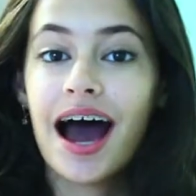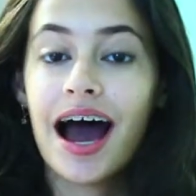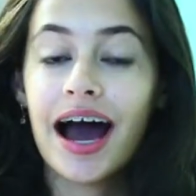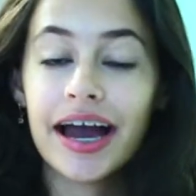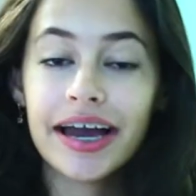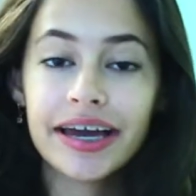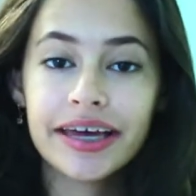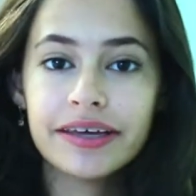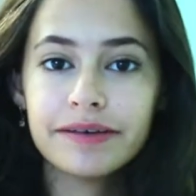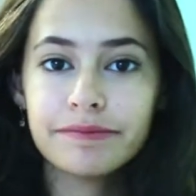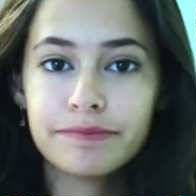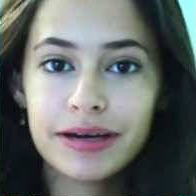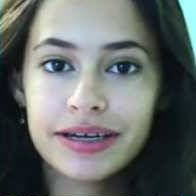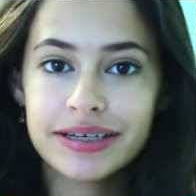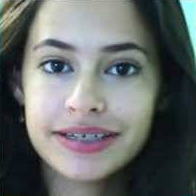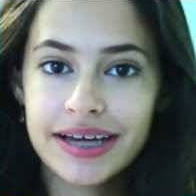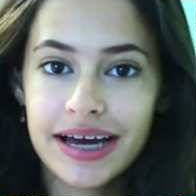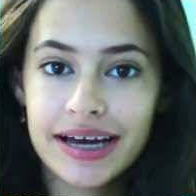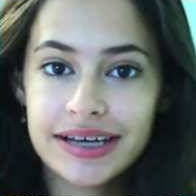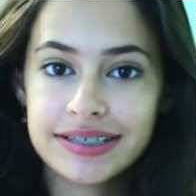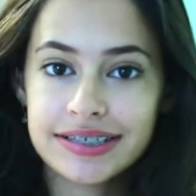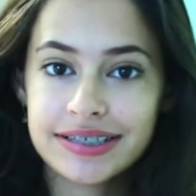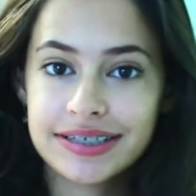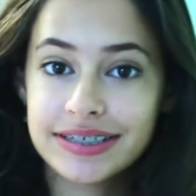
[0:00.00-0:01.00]
I keep my
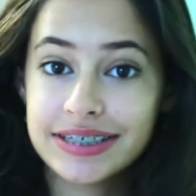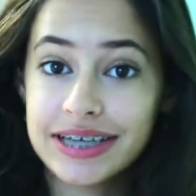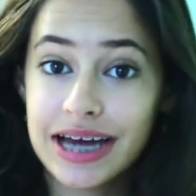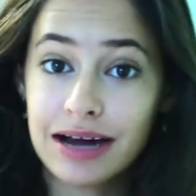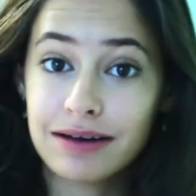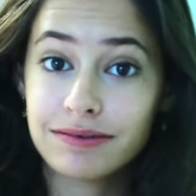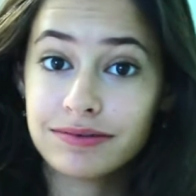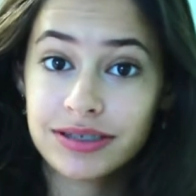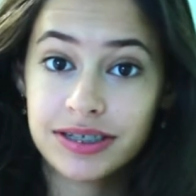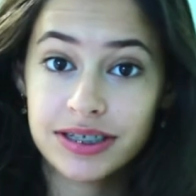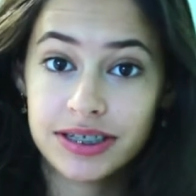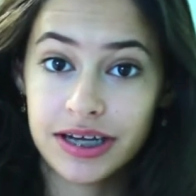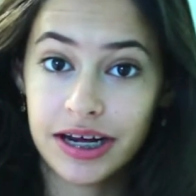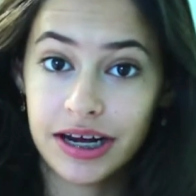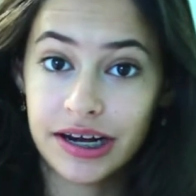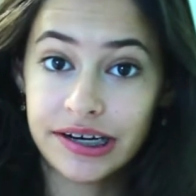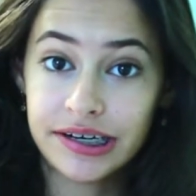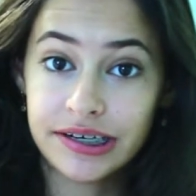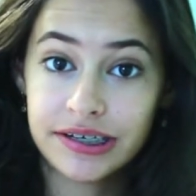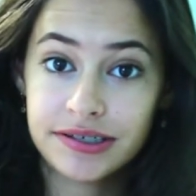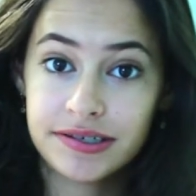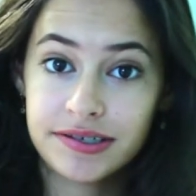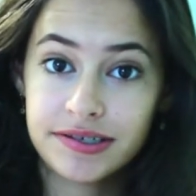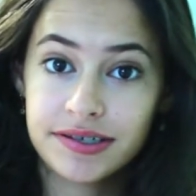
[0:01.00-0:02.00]
desk
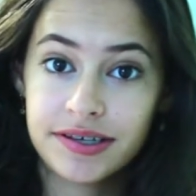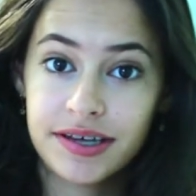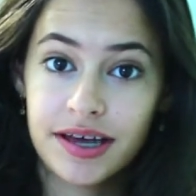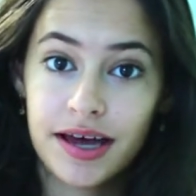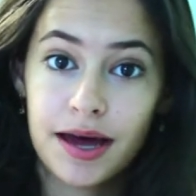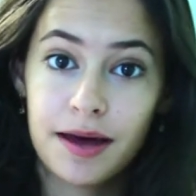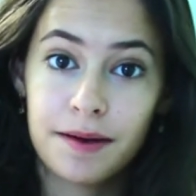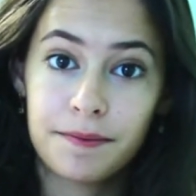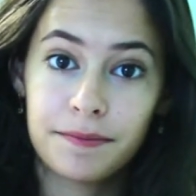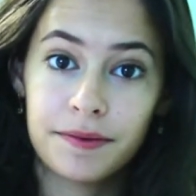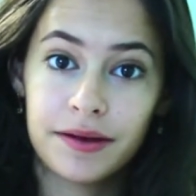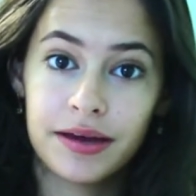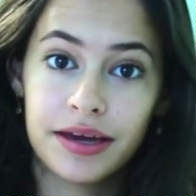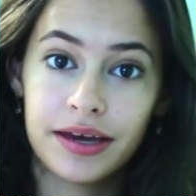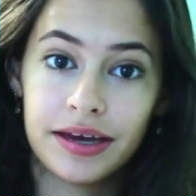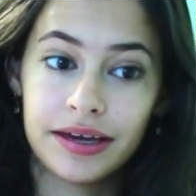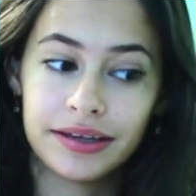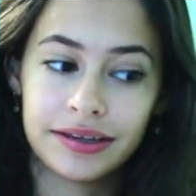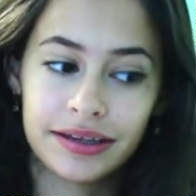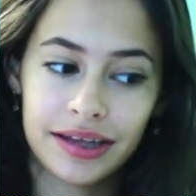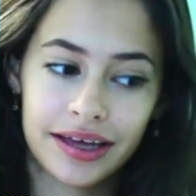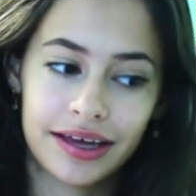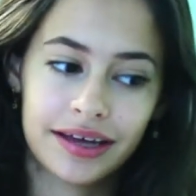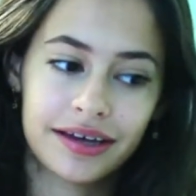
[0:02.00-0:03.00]
downstairs
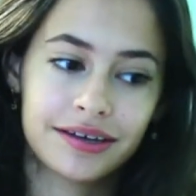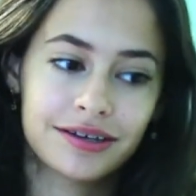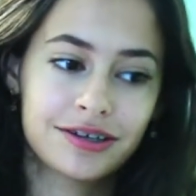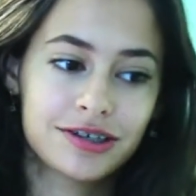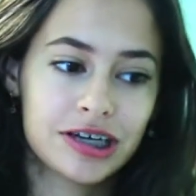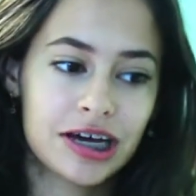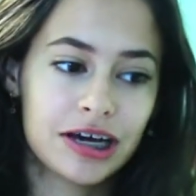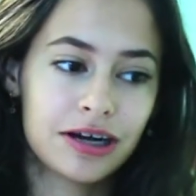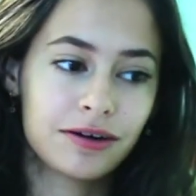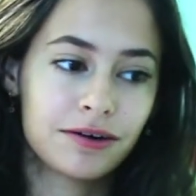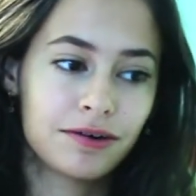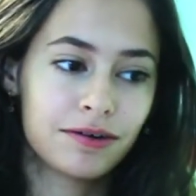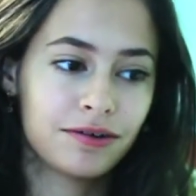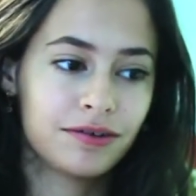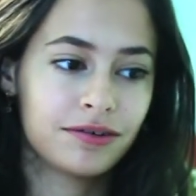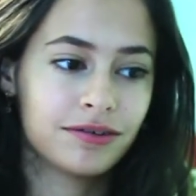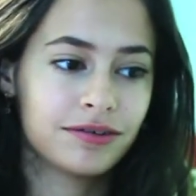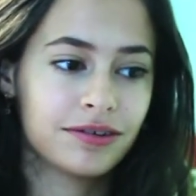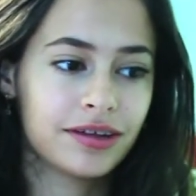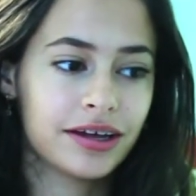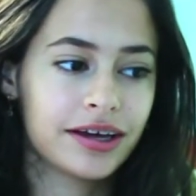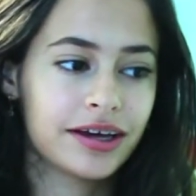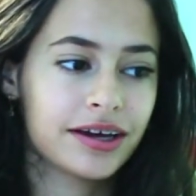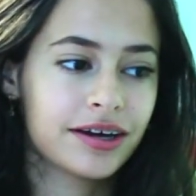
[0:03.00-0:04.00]
in like a
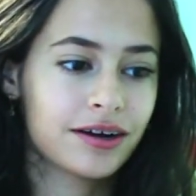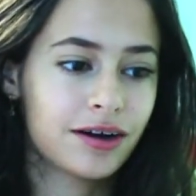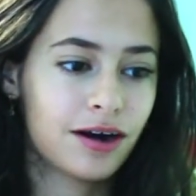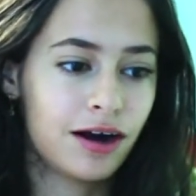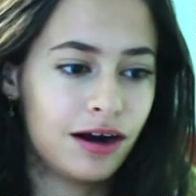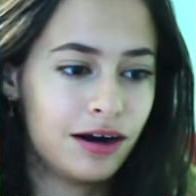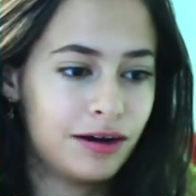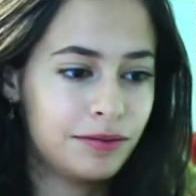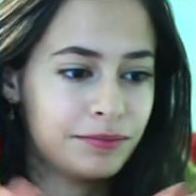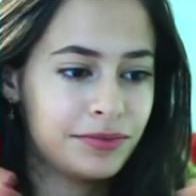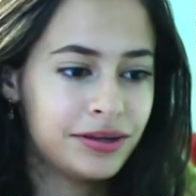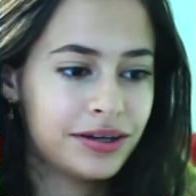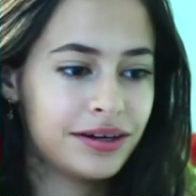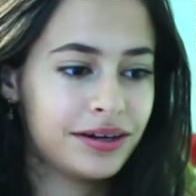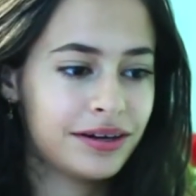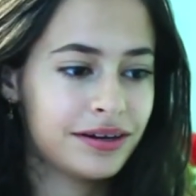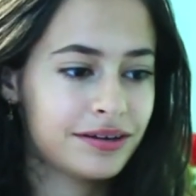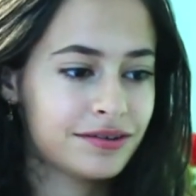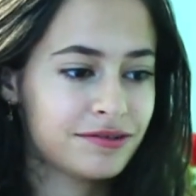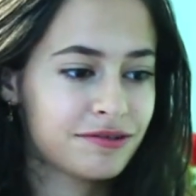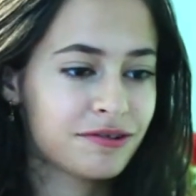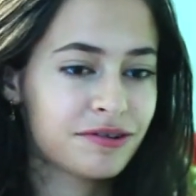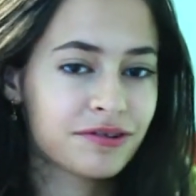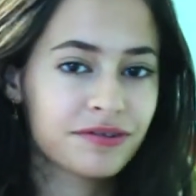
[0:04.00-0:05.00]
general, like
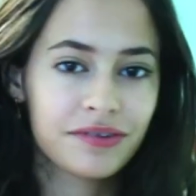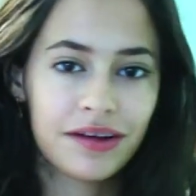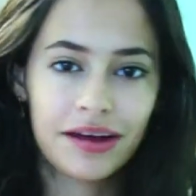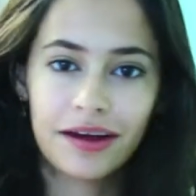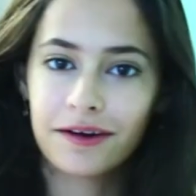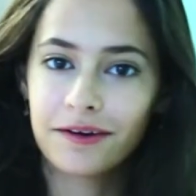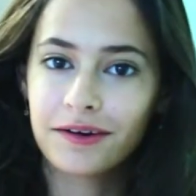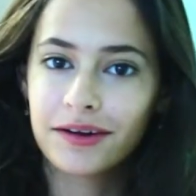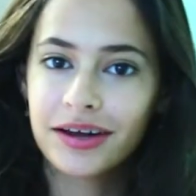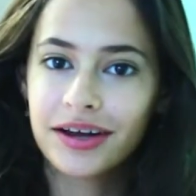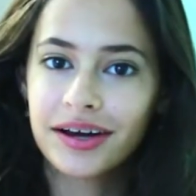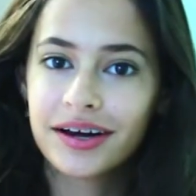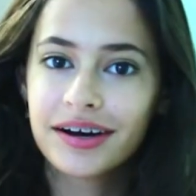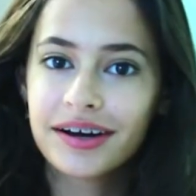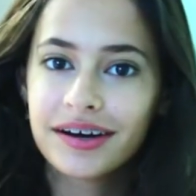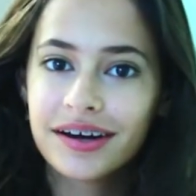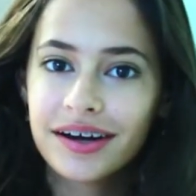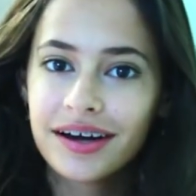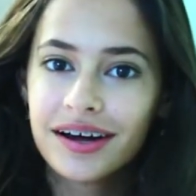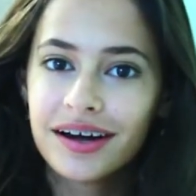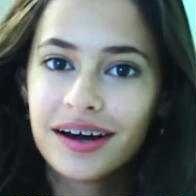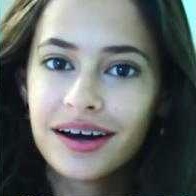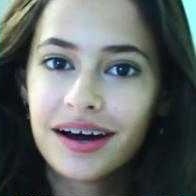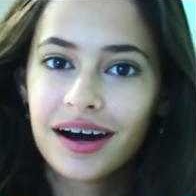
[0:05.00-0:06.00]
common sort of area,
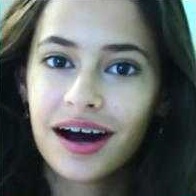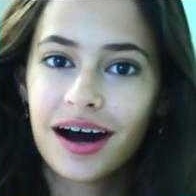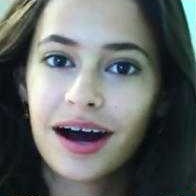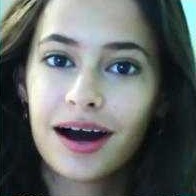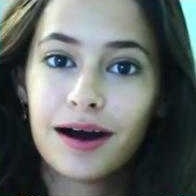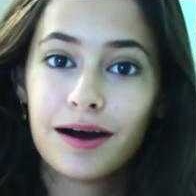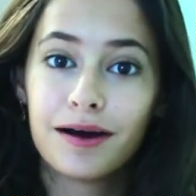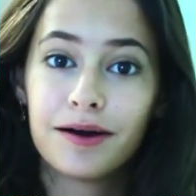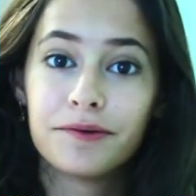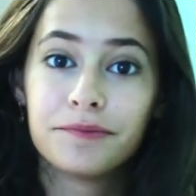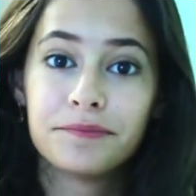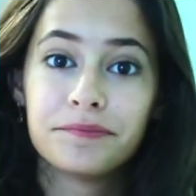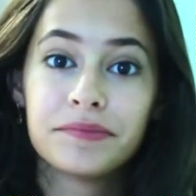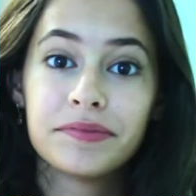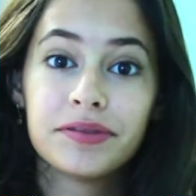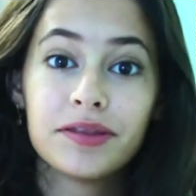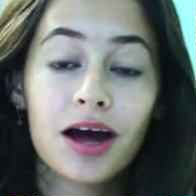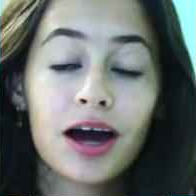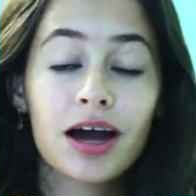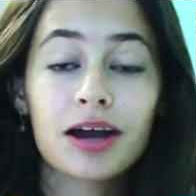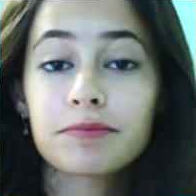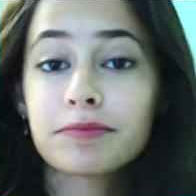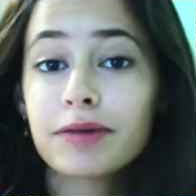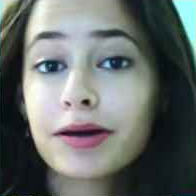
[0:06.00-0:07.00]
um,
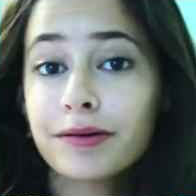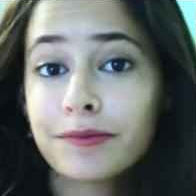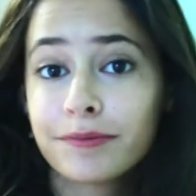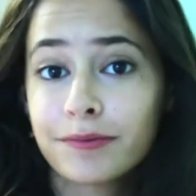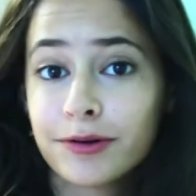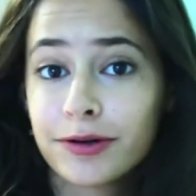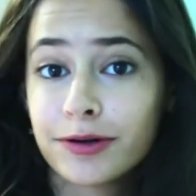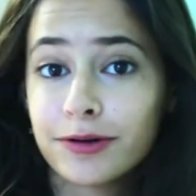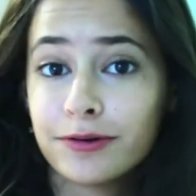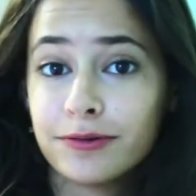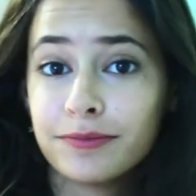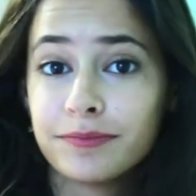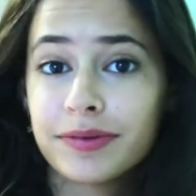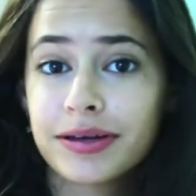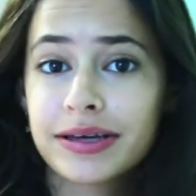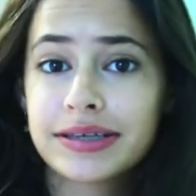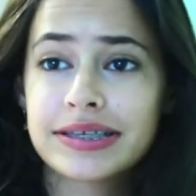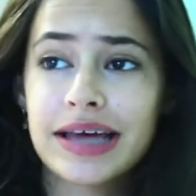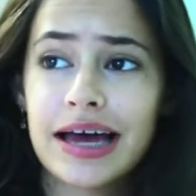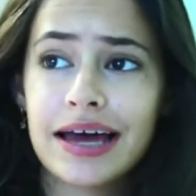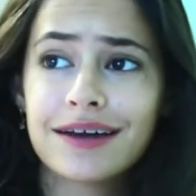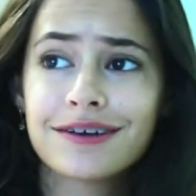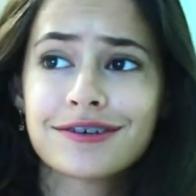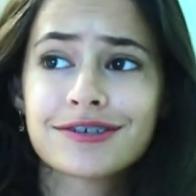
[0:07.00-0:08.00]
not in my room
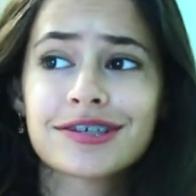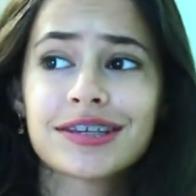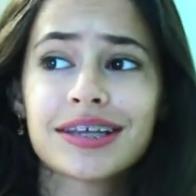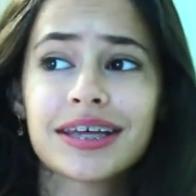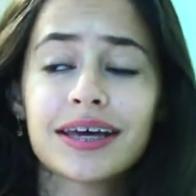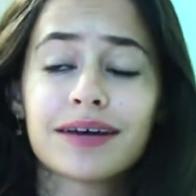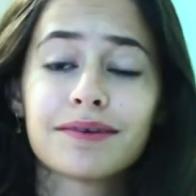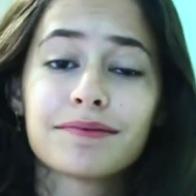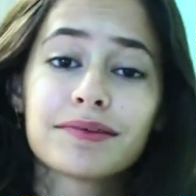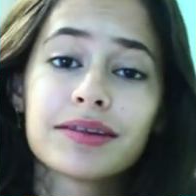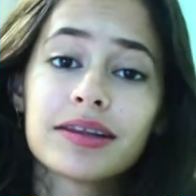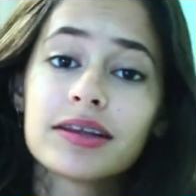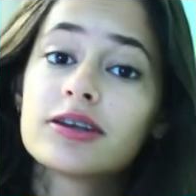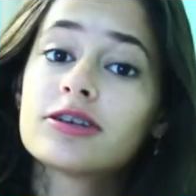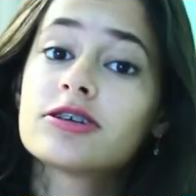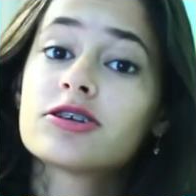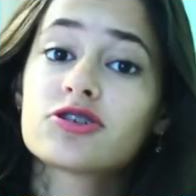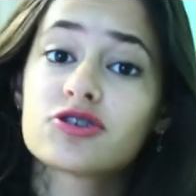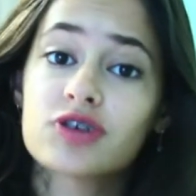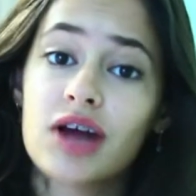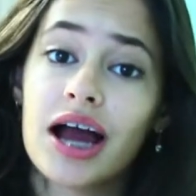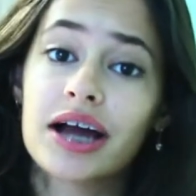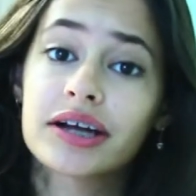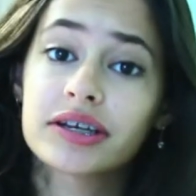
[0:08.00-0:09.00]
because I usually get really
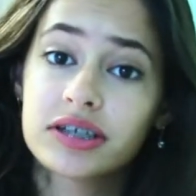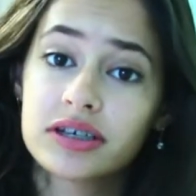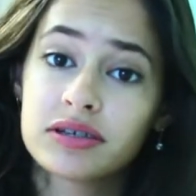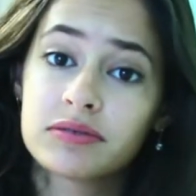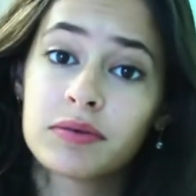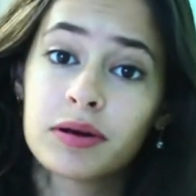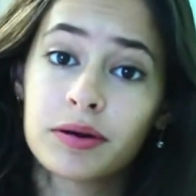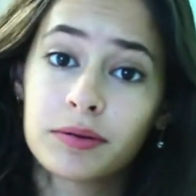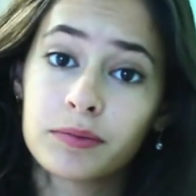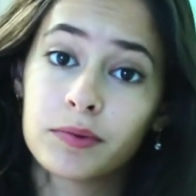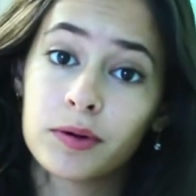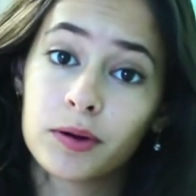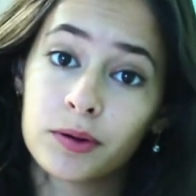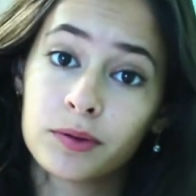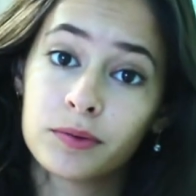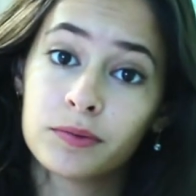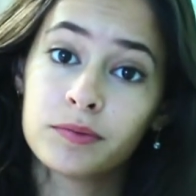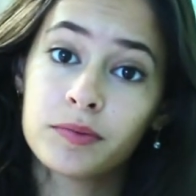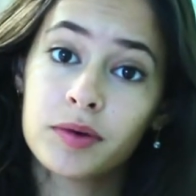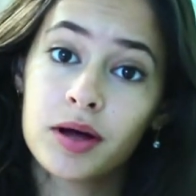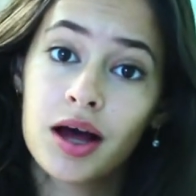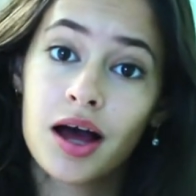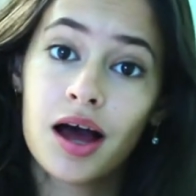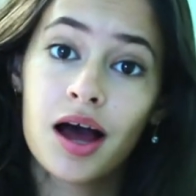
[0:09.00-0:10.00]
distracted in my
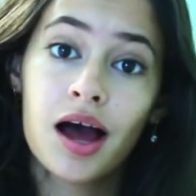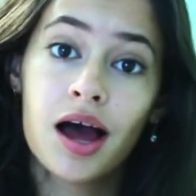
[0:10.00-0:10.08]
room.